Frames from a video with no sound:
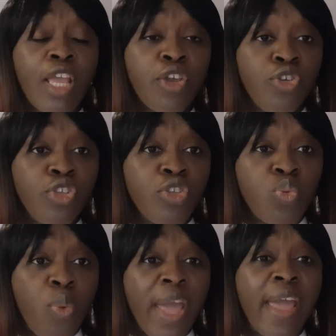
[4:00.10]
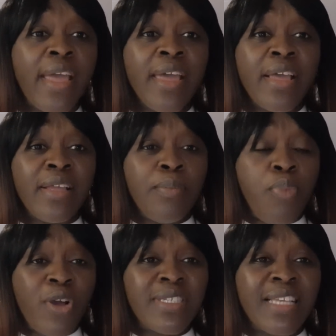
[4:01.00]
you don't wear
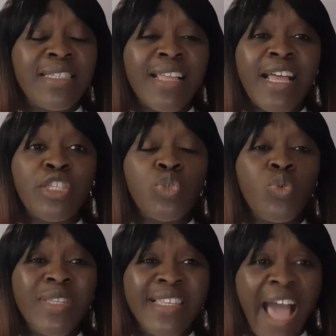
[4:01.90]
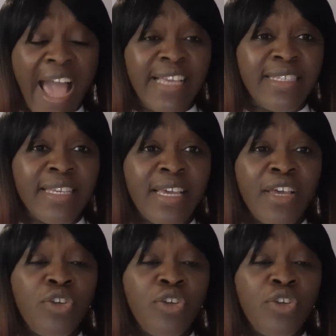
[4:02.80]
boxers that are too tight,